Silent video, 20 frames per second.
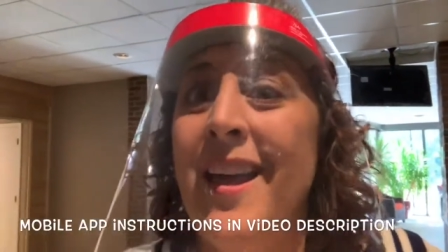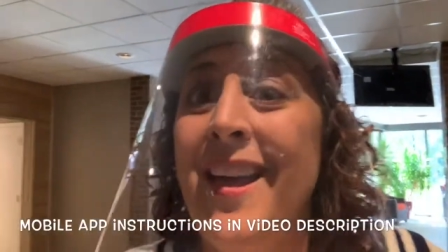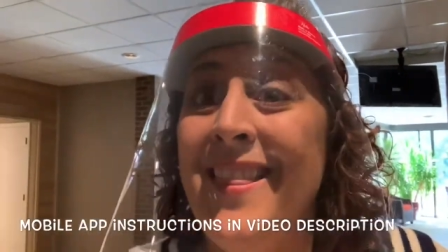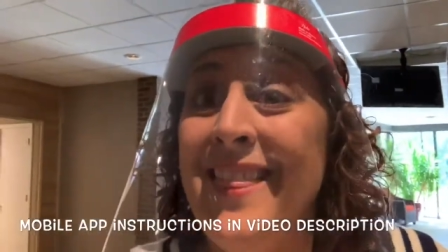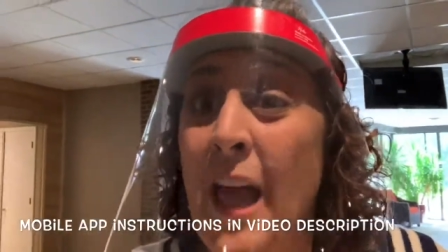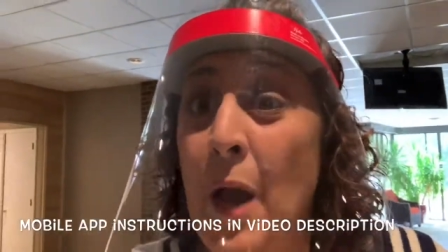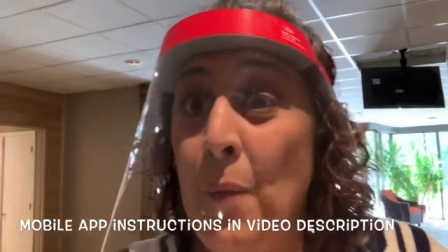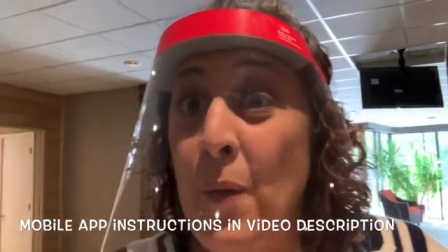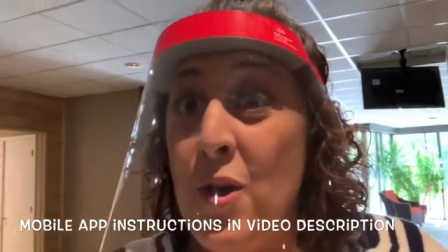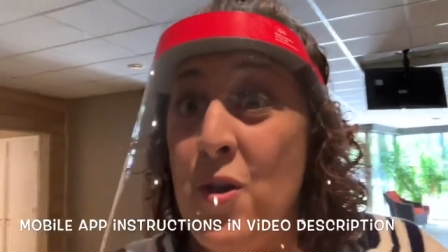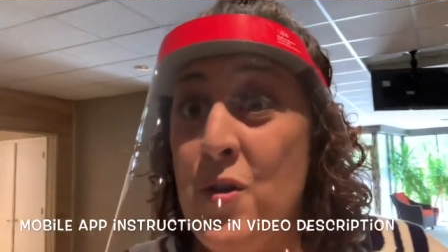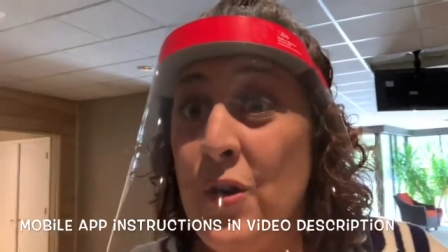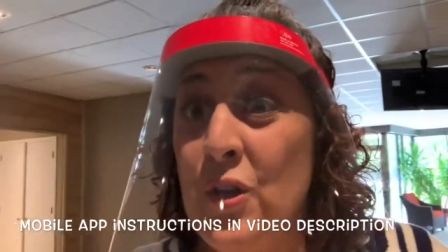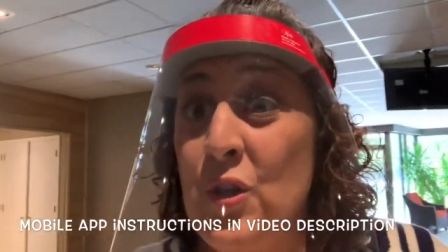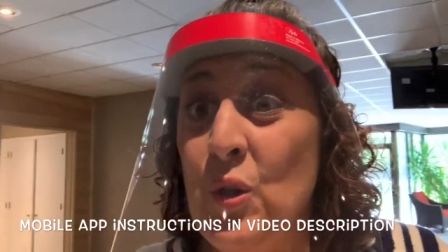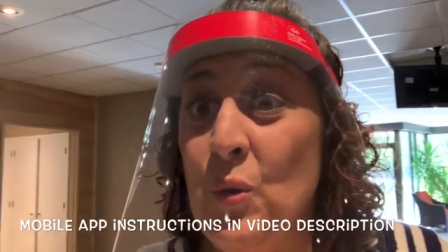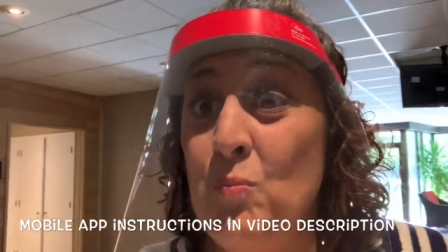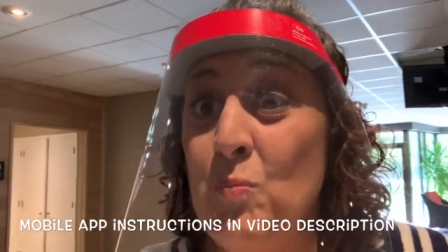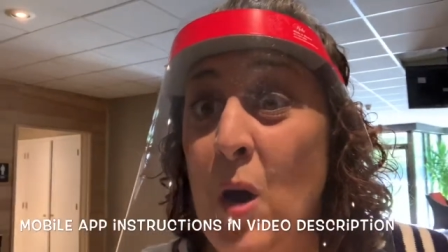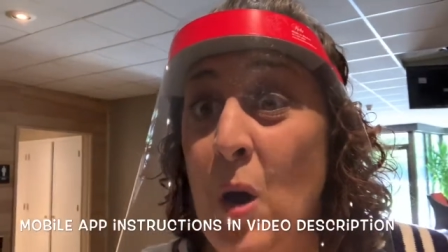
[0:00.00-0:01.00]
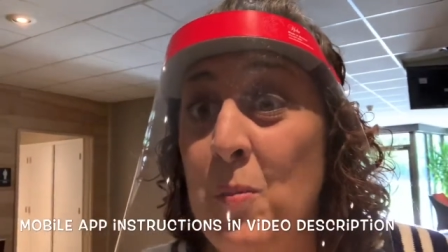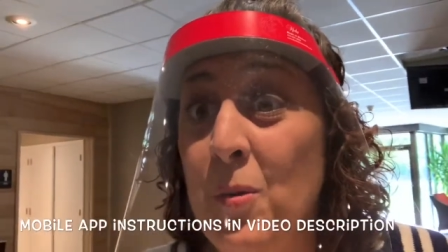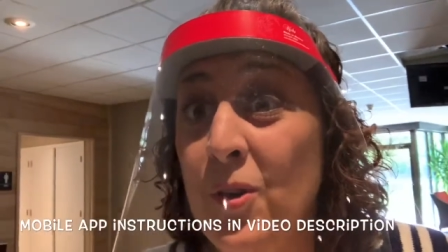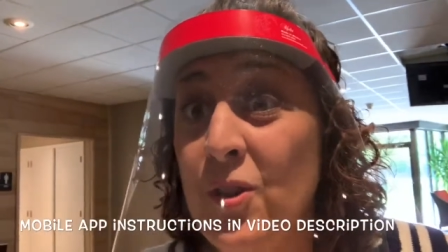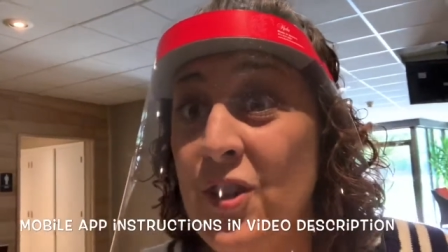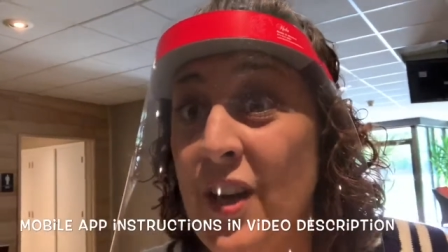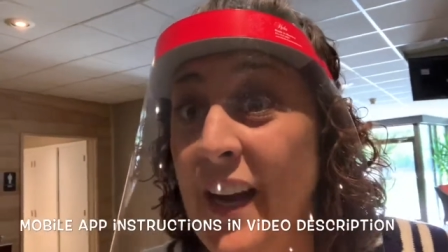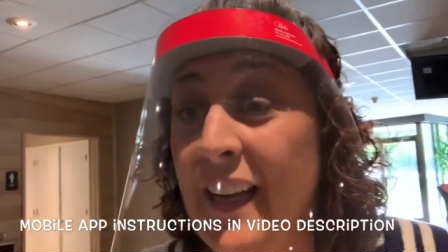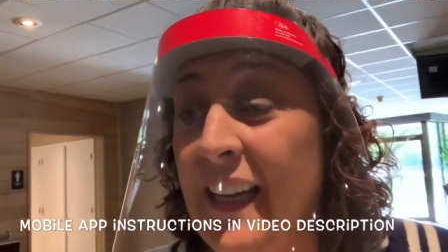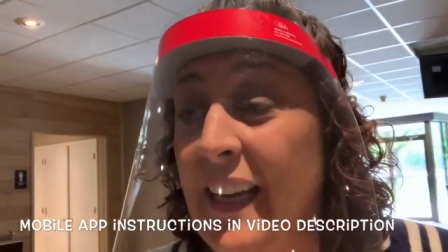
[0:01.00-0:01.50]
That way you can do mobile
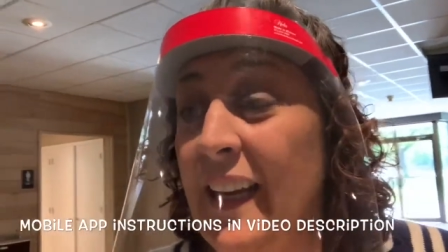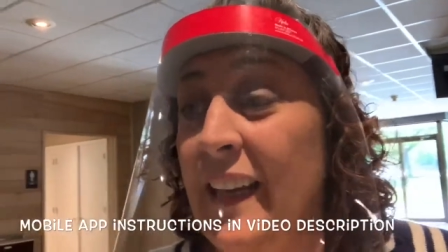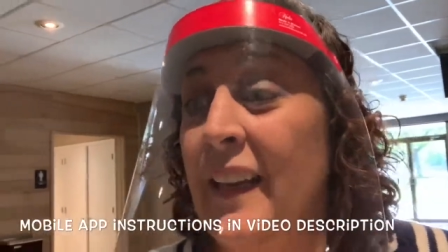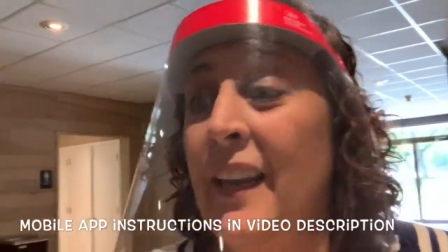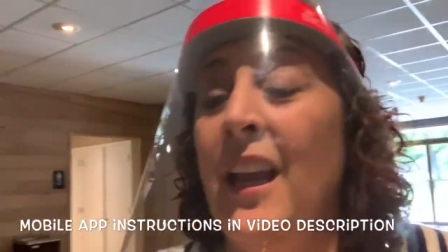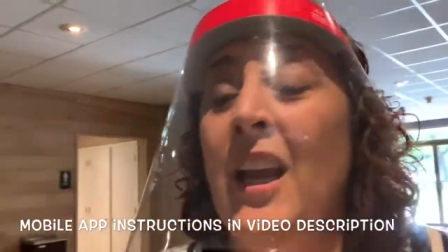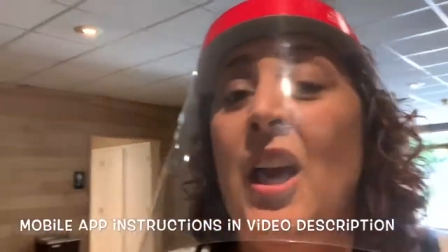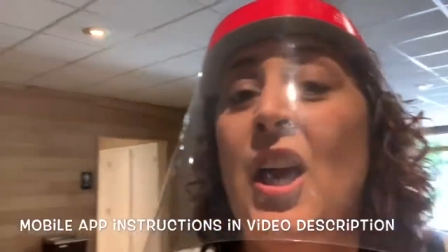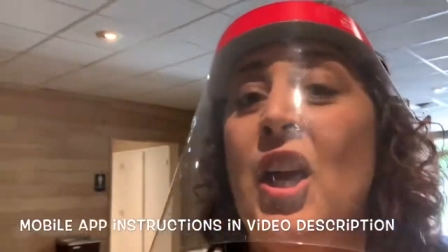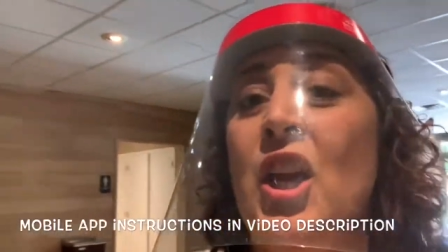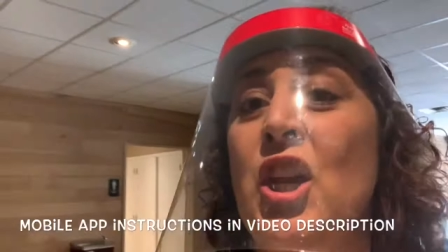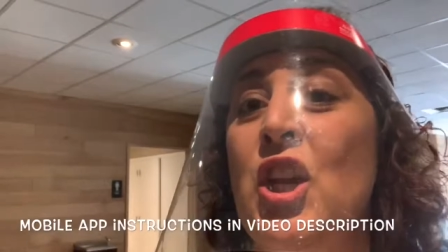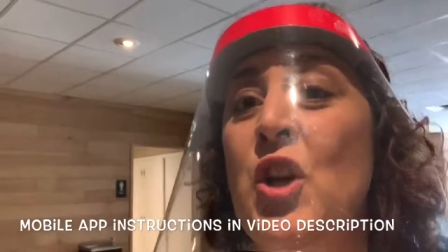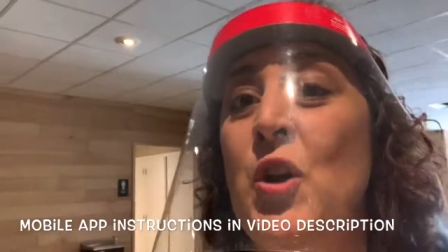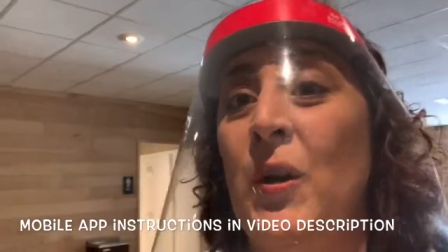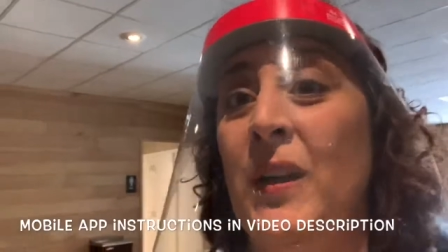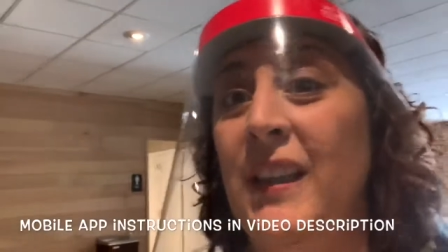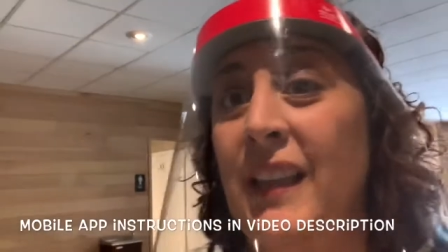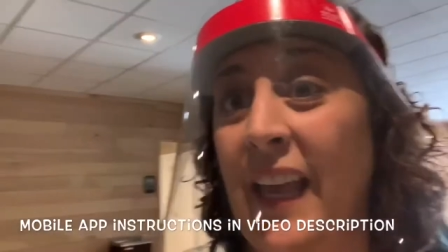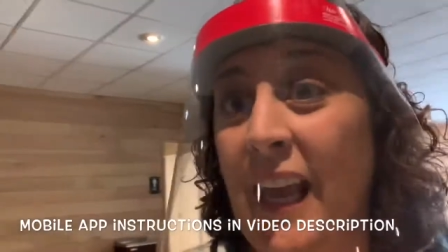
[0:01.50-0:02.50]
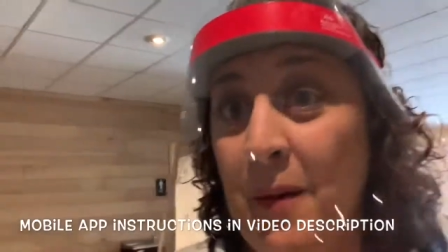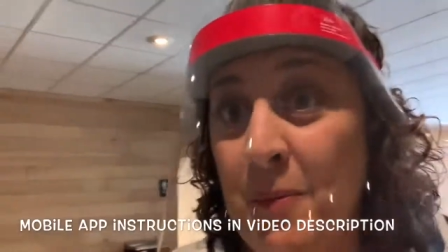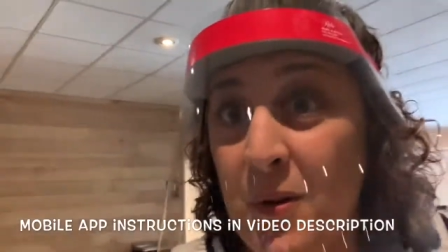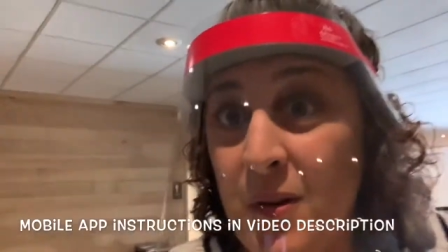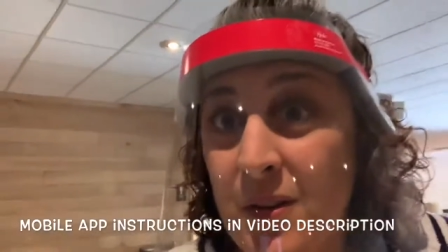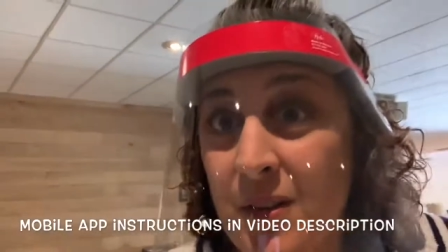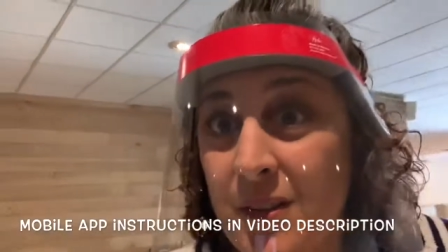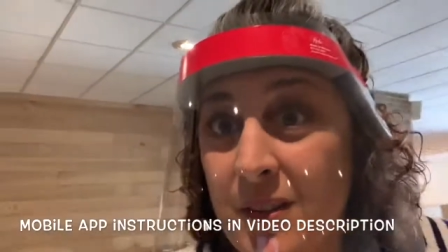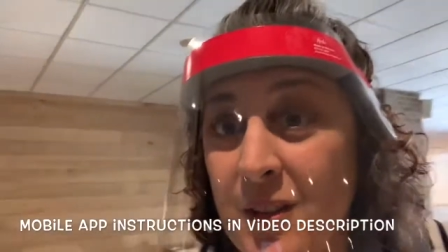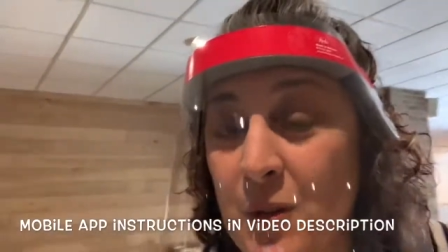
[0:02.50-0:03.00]
check-in. Your
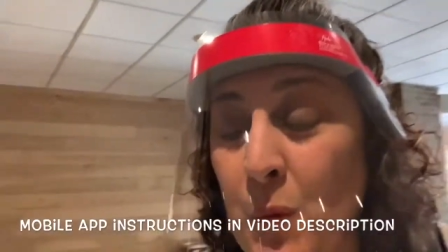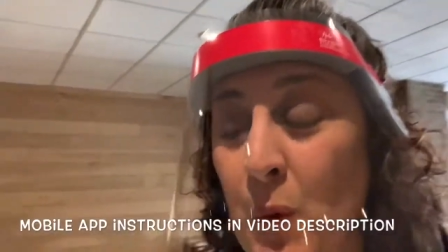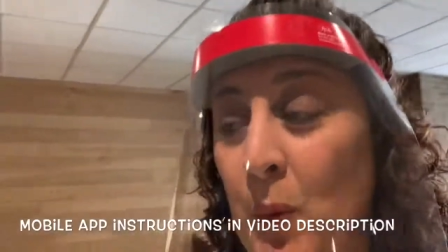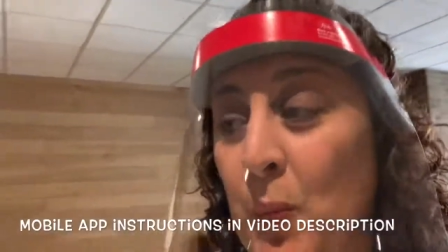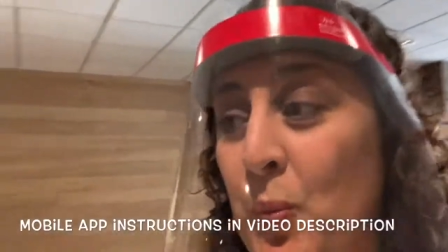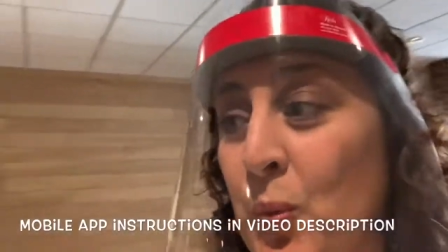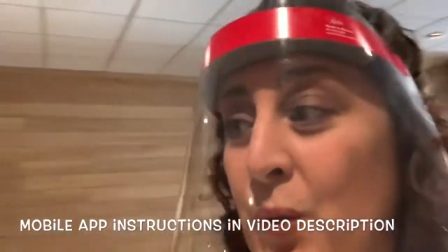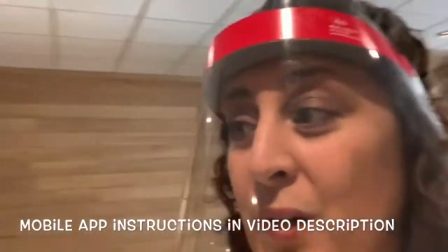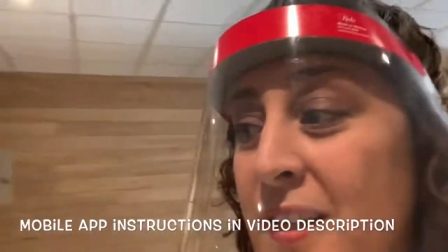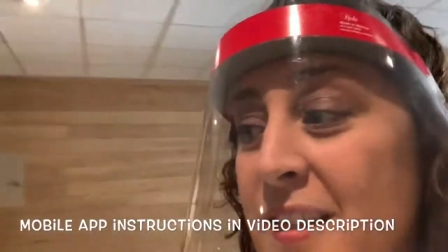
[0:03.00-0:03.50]
labels will print